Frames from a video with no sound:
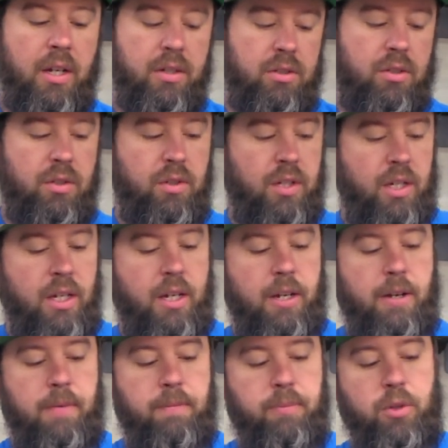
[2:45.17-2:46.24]
So you
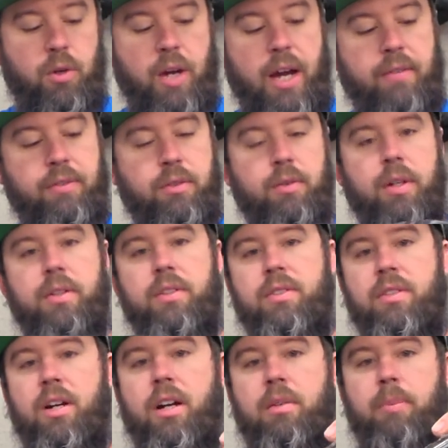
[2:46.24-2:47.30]
have to run the
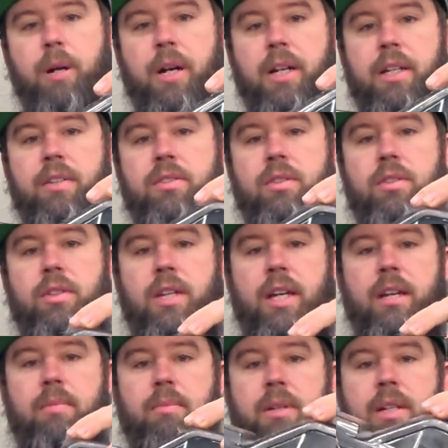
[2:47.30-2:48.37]
stock body, so you
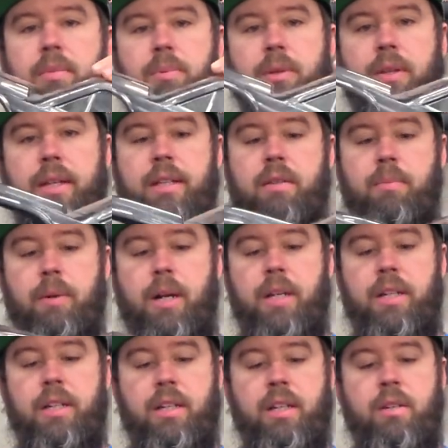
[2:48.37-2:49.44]
can't manipulate the
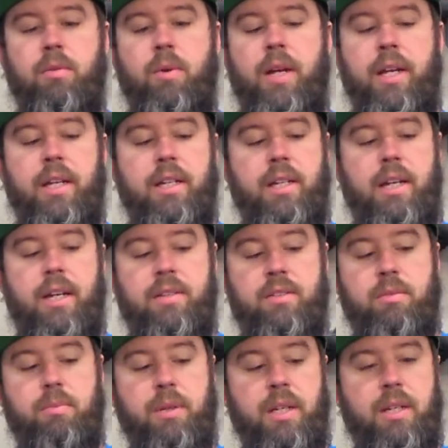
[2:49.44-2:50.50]
body in any way. It has
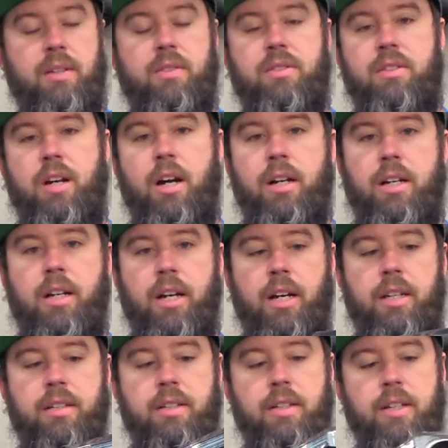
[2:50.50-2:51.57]
to be stock
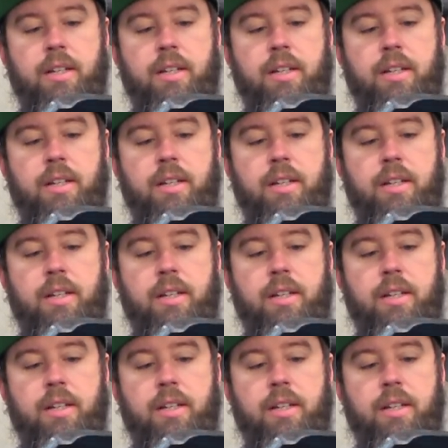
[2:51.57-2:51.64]
cut.